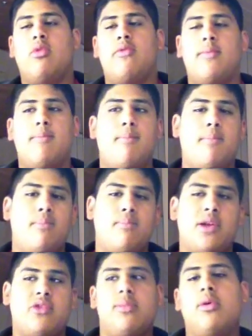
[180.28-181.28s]
more of a
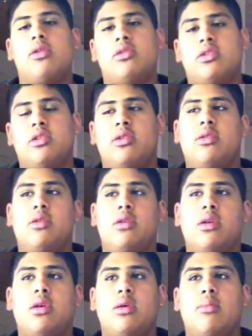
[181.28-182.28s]
metropolitan,
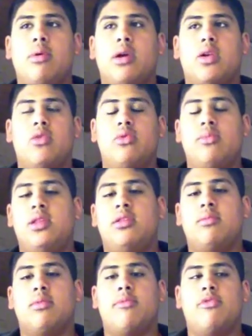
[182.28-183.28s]
but can also be
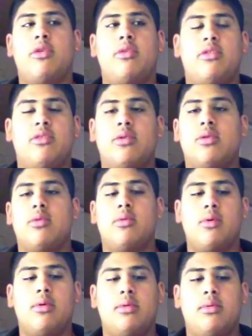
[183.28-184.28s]
sometimes known as a
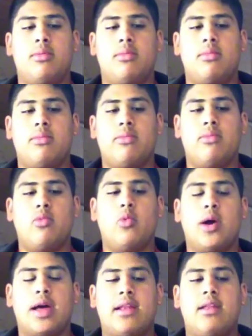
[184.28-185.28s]

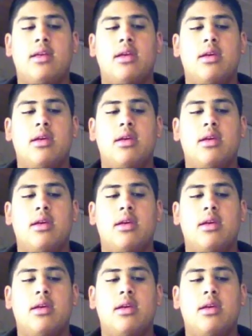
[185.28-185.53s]
WAN.